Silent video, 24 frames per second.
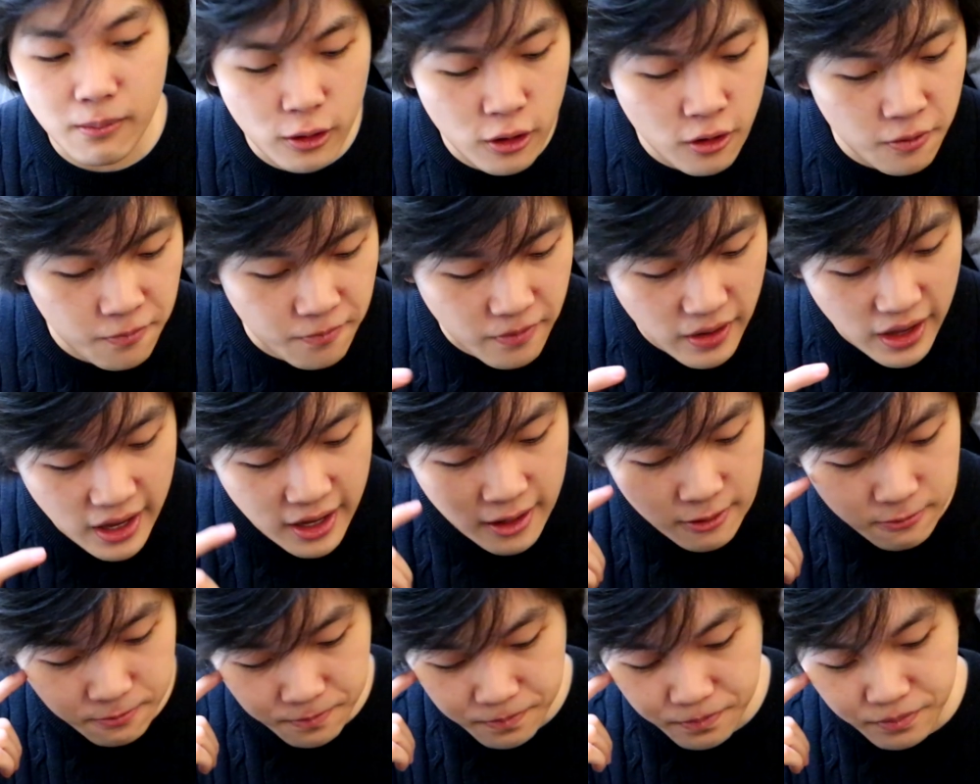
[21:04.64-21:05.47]

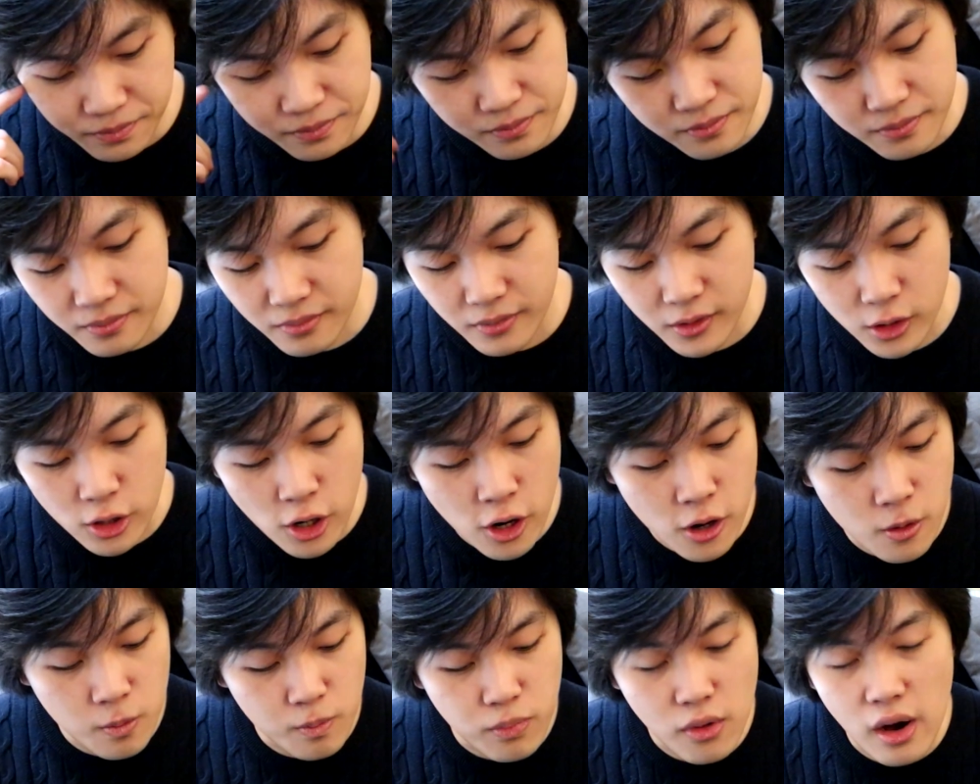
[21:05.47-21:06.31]
Luffy,
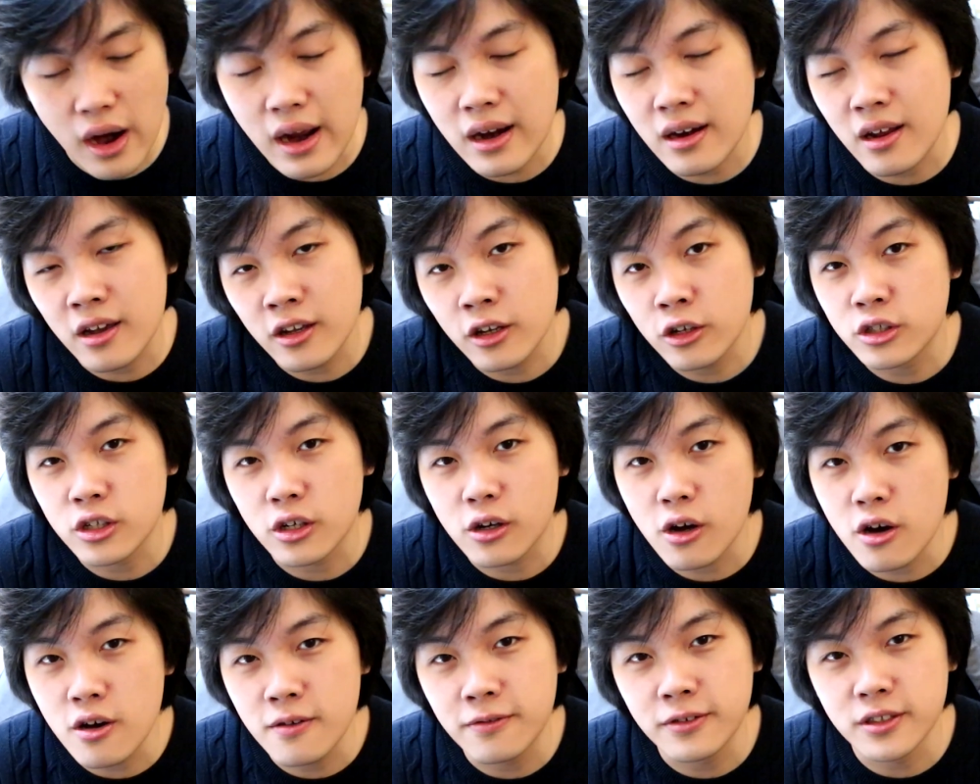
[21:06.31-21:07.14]
no brainer, you
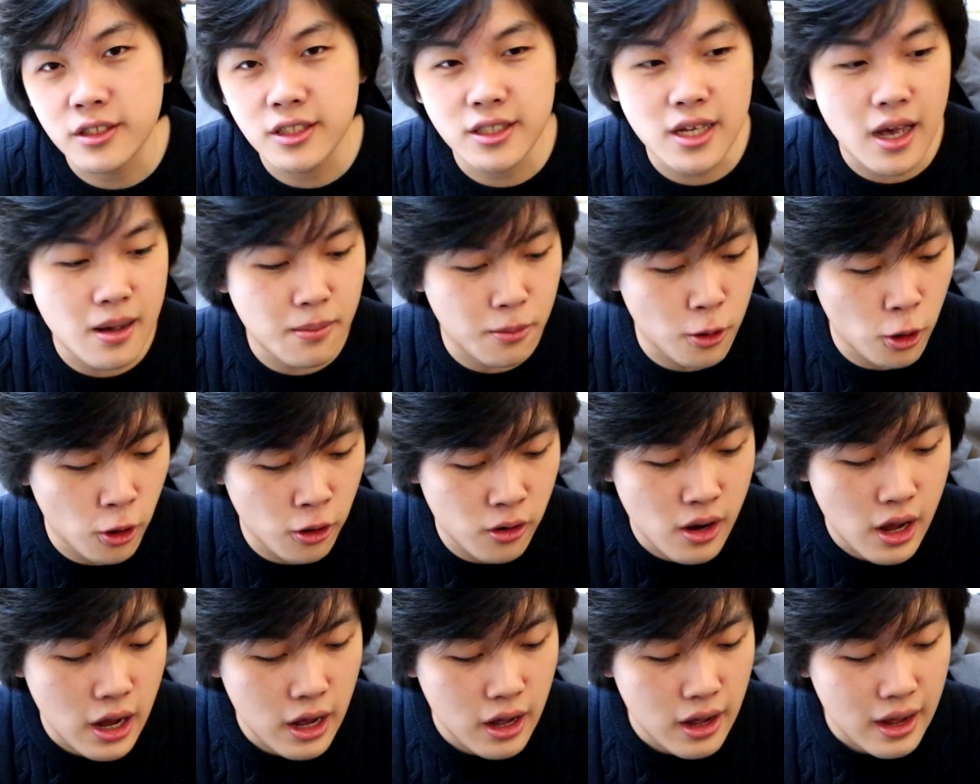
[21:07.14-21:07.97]
should go for
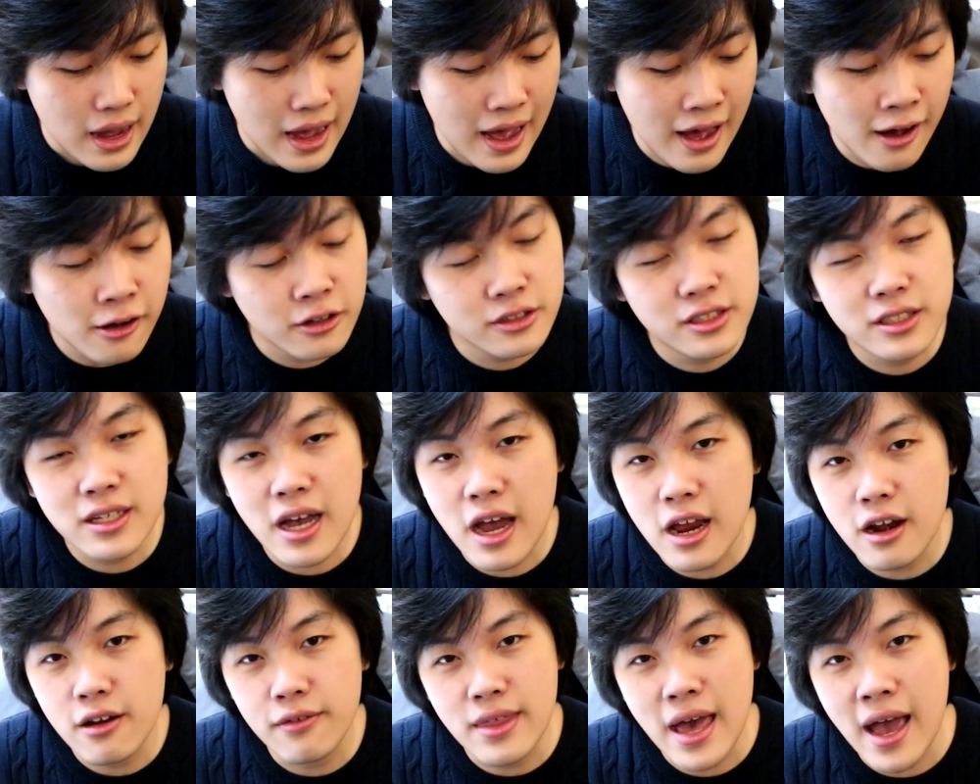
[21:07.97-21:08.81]
Sabo.
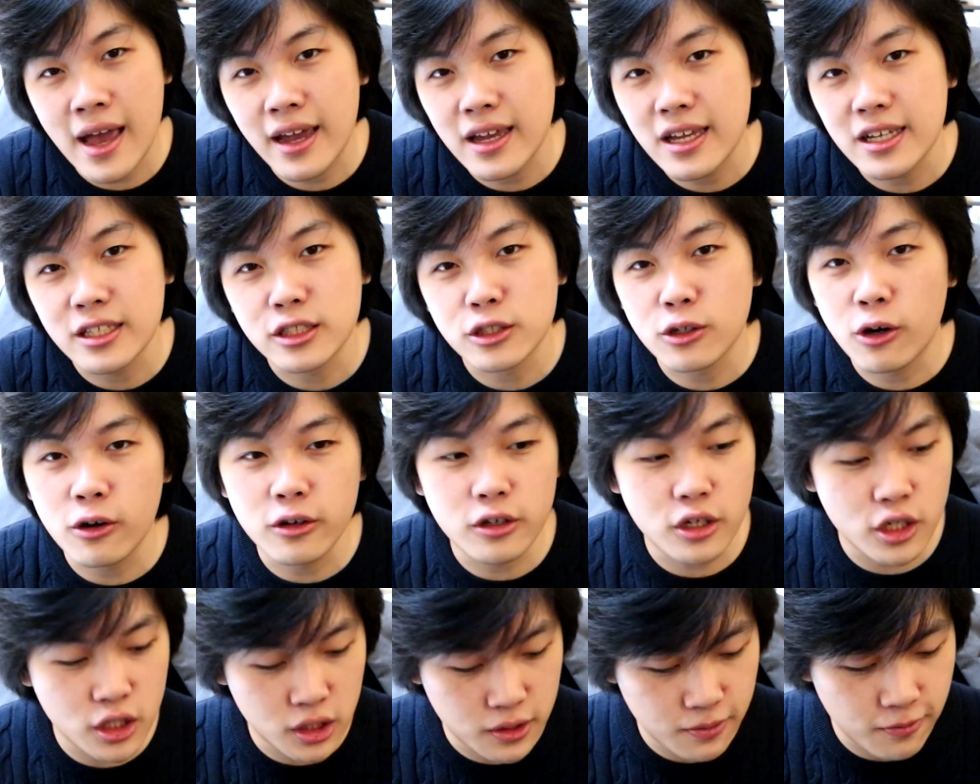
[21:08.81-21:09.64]
Outside of that, he's not
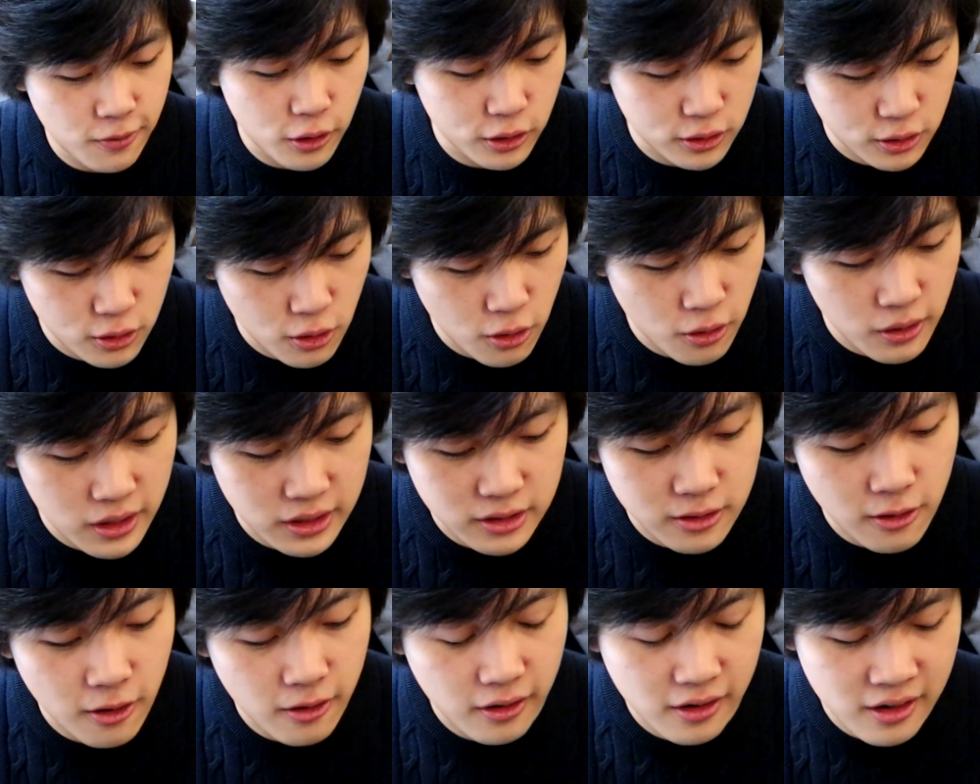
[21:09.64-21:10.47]
useful at all.
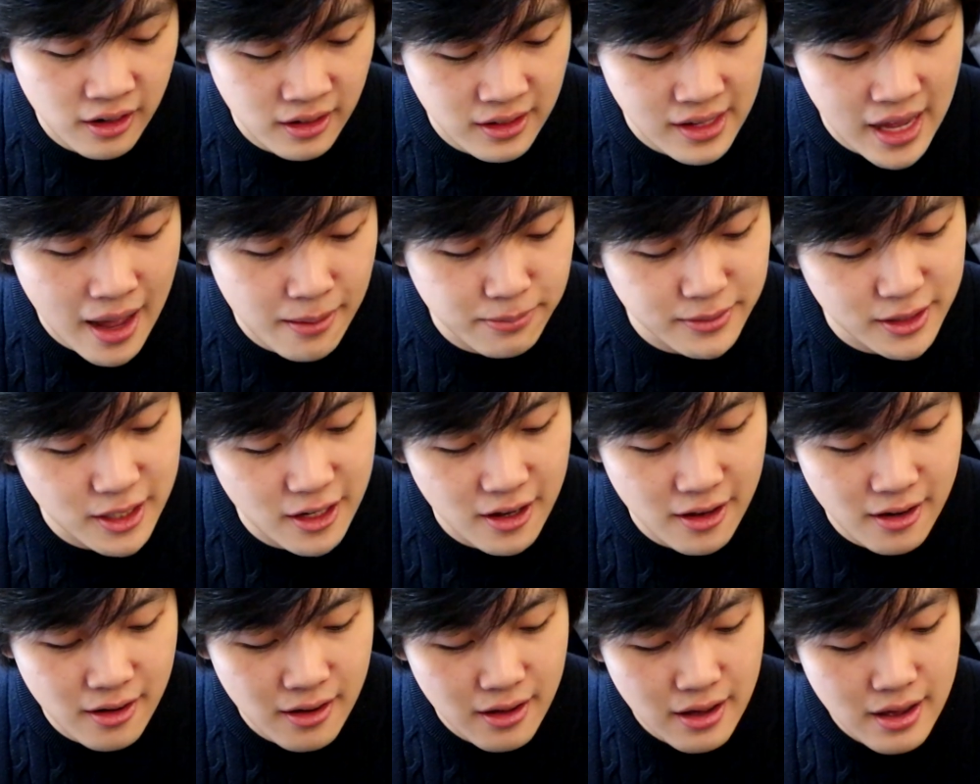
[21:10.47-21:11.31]
He's not a good
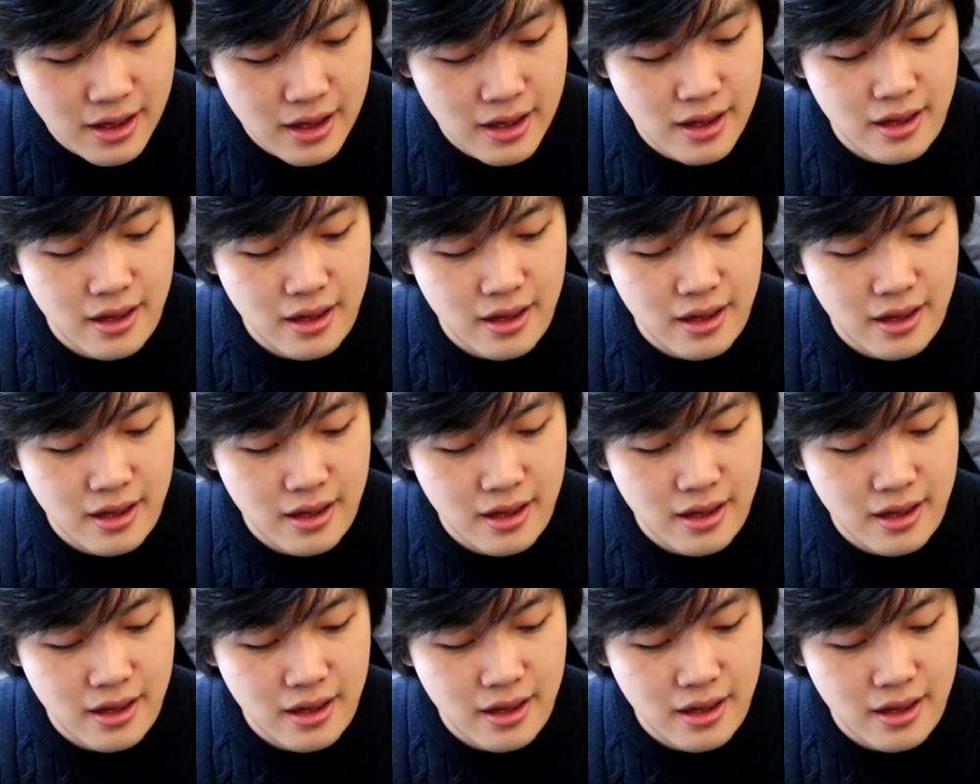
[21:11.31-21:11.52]
captain.